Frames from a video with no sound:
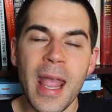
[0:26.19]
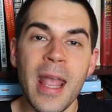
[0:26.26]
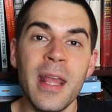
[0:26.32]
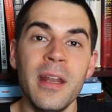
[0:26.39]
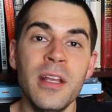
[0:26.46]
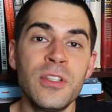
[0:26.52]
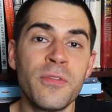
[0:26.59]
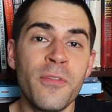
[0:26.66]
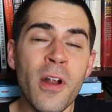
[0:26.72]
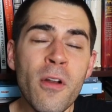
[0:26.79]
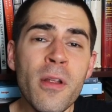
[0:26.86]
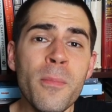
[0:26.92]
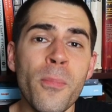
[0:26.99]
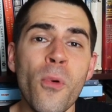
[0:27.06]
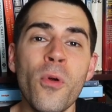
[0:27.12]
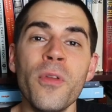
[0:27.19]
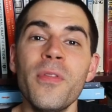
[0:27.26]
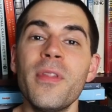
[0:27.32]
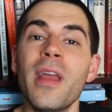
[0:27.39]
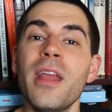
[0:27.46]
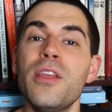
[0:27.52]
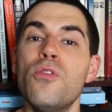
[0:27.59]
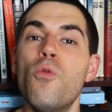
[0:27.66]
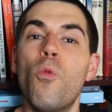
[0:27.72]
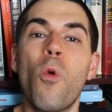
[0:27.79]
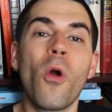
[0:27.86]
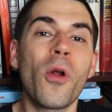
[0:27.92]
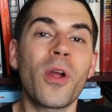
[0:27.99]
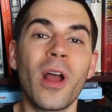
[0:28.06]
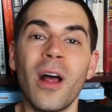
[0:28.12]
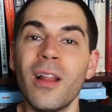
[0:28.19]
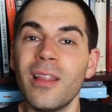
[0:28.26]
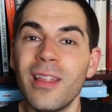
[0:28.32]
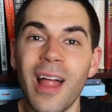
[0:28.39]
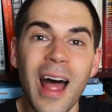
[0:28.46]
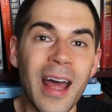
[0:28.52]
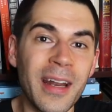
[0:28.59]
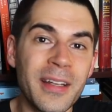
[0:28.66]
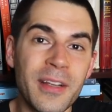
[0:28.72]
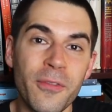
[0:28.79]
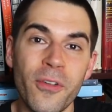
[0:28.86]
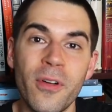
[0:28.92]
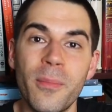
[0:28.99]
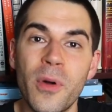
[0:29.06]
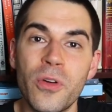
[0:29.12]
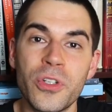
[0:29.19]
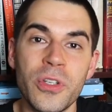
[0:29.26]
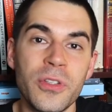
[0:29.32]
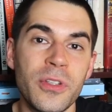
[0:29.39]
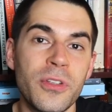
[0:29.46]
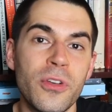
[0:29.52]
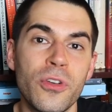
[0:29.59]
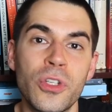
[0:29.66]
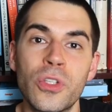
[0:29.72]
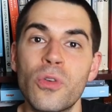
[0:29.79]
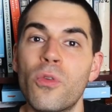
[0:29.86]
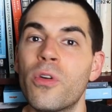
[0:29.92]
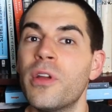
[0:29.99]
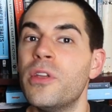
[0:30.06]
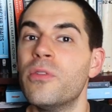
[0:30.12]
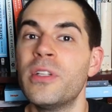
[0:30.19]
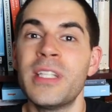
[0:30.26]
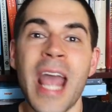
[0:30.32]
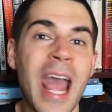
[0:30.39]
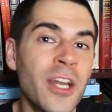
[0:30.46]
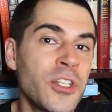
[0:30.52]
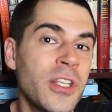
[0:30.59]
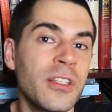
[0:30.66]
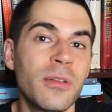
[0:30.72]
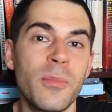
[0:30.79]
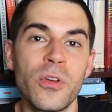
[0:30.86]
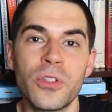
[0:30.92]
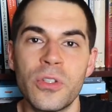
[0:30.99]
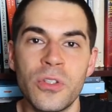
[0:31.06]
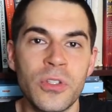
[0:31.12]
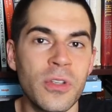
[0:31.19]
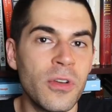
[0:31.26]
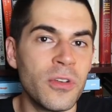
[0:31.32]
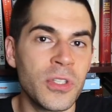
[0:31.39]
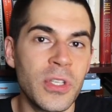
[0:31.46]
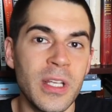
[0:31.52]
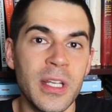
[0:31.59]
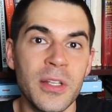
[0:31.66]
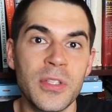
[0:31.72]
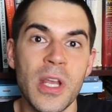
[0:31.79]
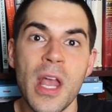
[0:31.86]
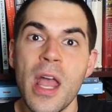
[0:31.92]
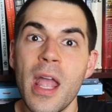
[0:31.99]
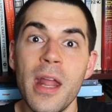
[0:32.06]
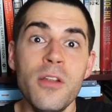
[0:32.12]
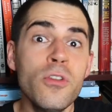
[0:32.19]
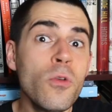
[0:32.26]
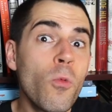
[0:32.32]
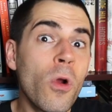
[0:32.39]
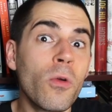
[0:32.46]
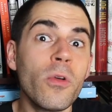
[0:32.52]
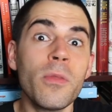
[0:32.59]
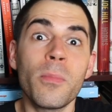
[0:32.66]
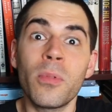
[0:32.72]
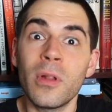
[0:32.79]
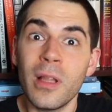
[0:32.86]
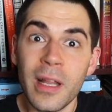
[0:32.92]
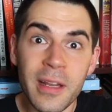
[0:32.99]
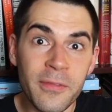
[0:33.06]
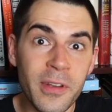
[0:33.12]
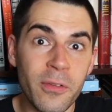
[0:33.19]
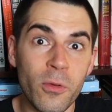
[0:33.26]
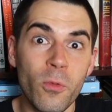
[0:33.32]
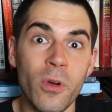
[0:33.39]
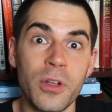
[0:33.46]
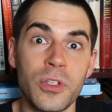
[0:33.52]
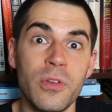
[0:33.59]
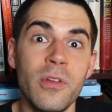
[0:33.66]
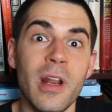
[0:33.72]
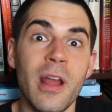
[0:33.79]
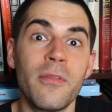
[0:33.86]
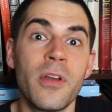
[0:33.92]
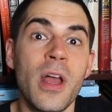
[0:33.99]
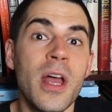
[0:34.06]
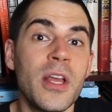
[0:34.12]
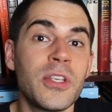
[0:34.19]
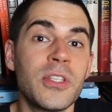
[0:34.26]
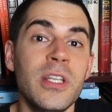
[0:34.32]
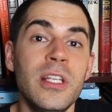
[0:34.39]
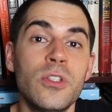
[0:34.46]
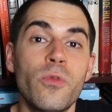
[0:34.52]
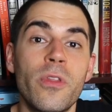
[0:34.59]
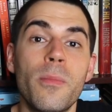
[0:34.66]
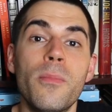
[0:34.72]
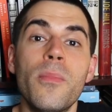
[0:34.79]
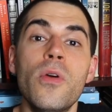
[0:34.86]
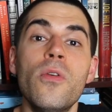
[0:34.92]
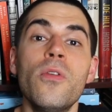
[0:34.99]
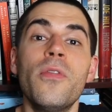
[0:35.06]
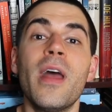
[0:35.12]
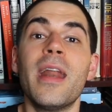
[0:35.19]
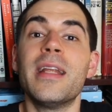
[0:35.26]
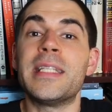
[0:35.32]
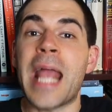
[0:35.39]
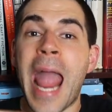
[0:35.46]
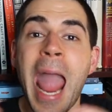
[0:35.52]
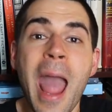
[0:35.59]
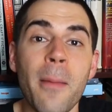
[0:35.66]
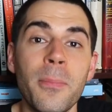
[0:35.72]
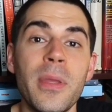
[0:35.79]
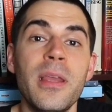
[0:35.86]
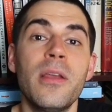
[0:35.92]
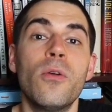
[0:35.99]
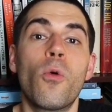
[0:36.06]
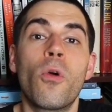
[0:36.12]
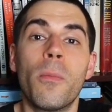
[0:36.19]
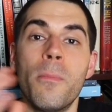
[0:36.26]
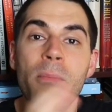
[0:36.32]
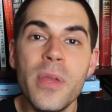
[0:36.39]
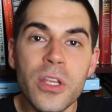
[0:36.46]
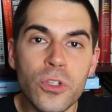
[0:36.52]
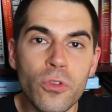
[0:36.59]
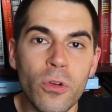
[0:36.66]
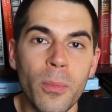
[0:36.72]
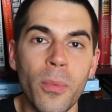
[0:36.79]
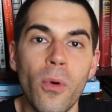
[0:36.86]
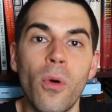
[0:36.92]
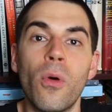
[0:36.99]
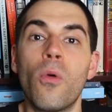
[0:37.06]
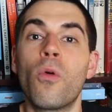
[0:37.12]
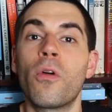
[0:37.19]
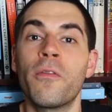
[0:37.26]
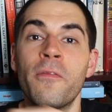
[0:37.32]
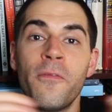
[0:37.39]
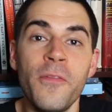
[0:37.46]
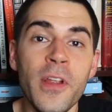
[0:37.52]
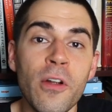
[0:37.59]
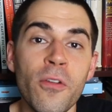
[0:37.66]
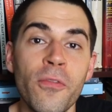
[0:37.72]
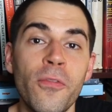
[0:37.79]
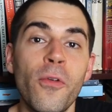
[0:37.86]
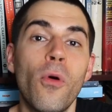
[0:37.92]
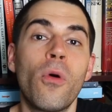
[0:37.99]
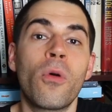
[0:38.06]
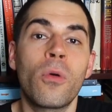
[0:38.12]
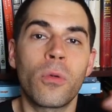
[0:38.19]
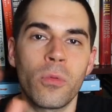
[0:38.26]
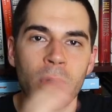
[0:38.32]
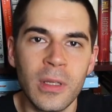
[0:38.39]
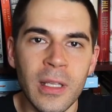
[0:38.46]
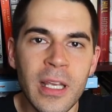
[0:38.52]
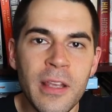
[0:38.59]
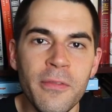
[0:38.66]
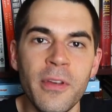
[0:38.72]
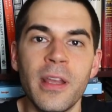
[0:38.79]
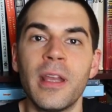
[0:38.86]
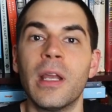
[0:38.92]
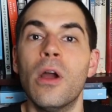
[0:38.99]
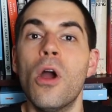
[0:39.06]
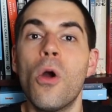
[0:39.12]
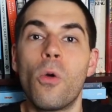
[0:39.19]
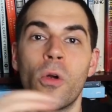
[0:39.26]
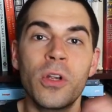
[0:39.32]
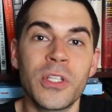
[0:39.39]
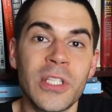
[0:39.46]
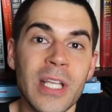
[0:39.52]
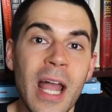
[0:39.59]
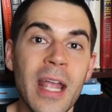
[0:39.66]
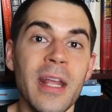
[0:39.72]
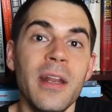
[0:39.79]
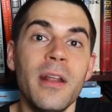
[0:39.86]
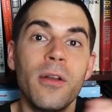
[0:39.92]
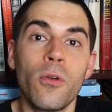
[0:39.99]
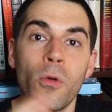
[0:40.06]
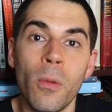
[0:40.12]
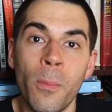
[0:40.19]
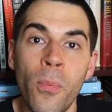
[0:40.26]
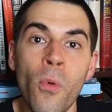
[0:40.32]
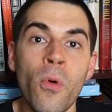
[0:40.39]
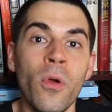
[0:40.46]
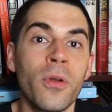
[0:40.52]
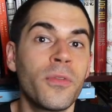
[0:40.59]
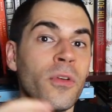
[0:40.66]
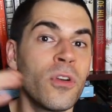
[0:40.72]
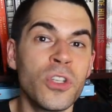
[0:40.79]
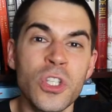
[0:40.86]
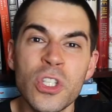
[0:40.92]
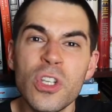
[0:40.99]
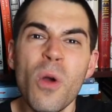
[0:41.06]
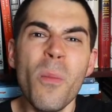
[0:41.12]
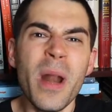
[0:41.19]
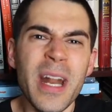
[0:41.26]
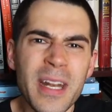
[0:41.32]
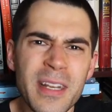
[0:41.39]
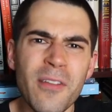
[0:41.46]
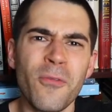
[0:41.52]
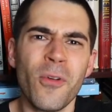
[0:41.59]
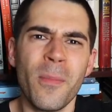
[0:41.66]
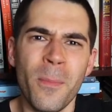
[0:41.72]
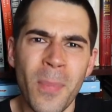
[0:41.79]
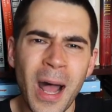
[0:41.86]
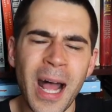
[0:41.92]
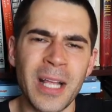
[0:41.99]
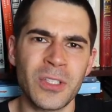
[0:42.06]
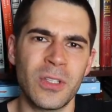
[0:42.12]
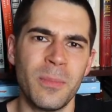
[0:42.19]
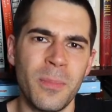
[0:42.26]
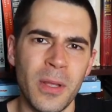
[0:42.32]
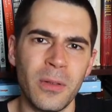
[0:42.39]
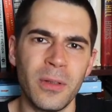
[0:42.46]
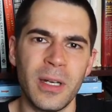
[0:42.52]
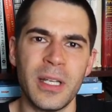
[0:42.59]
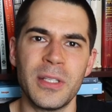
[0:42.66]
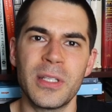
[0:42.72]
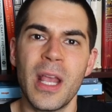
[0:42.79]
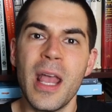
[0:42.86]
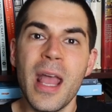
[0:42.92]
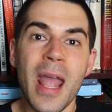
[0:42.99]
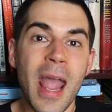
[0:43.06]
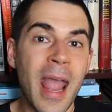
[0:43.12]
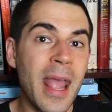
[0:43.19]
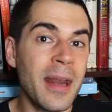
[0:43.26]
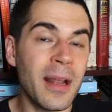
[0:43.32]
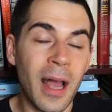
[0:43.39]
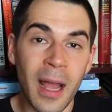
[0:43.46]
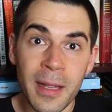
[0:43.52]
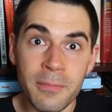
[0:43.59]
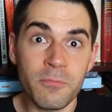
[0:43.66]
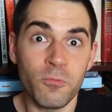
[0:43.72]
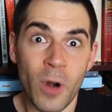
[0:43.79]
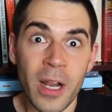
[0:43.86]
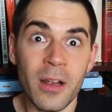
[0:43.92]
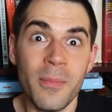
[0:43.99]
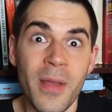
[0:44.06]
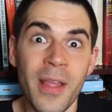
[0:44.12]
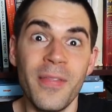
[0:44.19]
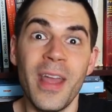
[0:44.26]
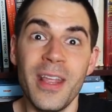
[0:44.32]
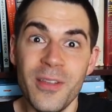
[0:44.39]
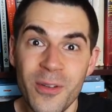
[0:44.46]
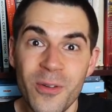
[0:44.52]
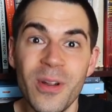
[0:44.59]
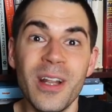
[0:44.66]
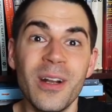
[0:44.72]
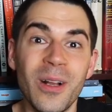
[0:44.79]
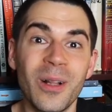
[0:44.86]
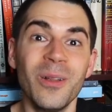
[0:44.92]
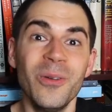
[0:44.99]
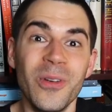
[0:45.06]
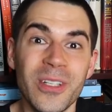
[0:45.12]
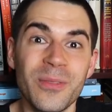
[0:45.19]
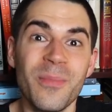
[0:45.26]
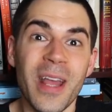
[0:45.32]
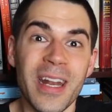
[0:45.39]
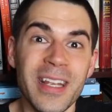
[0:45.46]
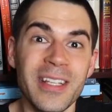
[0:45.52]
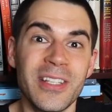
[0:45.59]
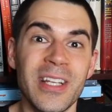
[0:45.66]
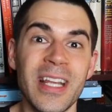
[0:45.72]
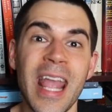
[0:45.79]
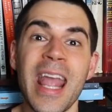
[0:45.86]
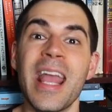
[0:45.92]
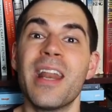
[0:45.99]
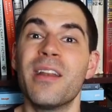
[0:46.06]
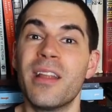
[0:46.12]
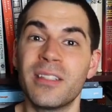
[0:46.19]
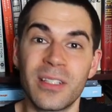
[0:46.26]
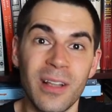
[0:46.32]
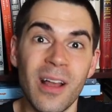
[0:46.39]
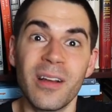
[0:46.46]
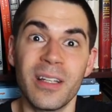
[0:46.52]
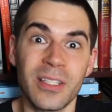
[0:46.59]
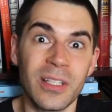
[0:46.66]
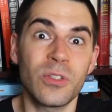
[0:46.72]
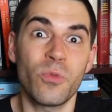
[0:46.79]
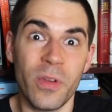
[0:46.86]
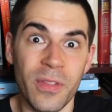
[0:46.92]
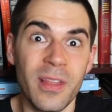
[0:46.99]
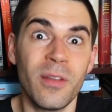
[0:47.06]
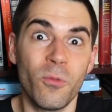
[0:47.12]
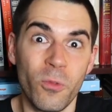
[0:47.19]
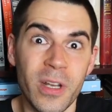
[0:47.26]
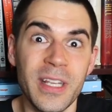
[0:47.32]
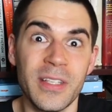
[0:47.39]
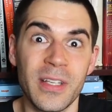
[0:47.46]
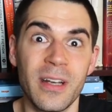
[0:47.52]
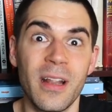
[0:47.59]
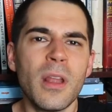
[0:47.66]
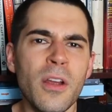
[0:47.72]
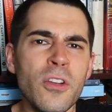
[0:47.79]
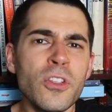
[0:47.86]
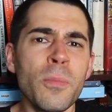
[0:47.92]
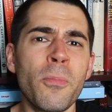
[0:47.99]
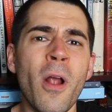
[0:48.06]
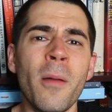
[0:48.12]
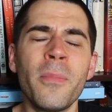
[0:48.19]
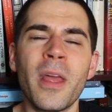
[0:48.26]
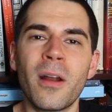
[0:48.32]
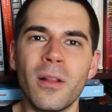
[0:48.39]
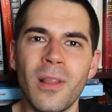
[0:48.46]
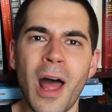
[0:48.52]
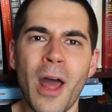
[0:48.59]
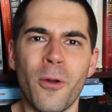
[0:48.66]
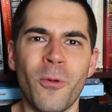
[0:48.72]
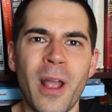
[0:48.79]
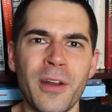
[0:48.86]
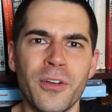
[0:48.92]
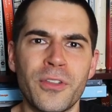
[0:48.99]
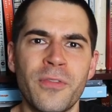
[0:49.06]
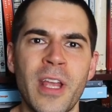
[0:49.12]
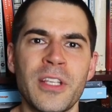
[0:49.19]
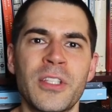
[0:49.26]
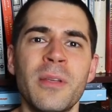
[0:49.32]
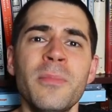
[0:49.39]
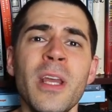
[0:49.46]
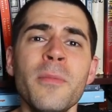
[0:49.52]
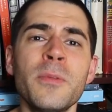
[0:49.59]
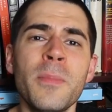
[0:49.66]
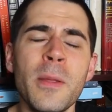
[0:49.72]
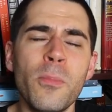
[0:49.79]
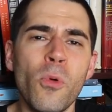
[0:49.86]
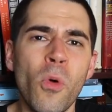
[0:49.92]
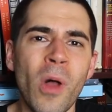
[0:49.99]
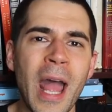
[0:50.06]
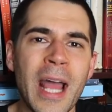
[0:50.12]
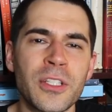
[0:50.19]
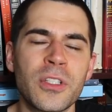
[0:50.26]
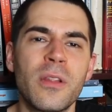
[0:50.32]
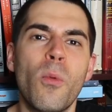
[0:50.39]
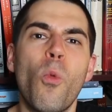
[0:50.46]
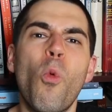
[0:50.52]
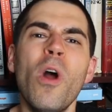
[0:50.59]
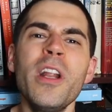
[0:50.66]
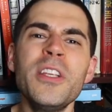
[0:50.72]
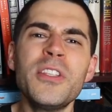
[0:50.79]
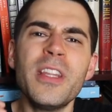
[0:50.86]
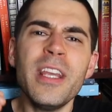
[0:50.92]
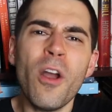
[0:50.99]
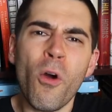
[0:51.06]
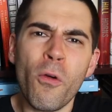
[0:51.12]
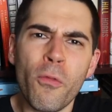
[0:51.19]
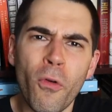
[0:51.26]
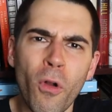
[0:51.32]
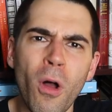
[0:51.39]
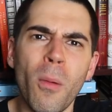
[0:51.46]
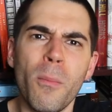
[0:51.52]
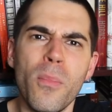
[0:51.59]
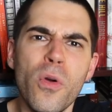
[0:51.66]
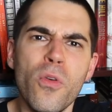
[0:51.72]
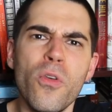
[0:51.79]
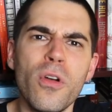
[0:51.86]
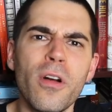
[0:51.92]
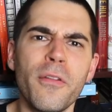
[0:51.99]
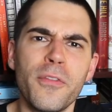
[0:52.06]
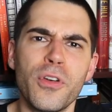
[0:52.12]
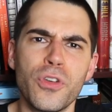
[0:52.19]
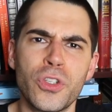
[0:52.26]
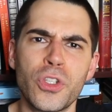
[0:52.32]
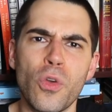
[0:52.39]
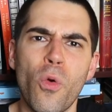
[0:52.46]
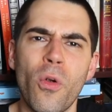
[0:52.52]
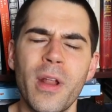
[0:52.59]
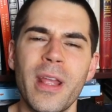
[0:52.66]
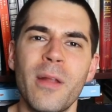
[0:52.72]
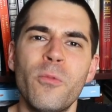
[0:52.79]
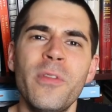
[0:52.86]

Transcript: And it's very important that you work a lot of different emotions into your story. You attach these emotions to your scenes, and you could work with plenty of different ones. You could have scenes with a mood that is happy or miserable or fearful or relieving or excited or bored. There are so many different possibilities, and I recommend that you include as many many as you can as long as it's within reason. Now here's a problem that a lot of writers face. Sometimes people will ask them, what is the overall mood of your story?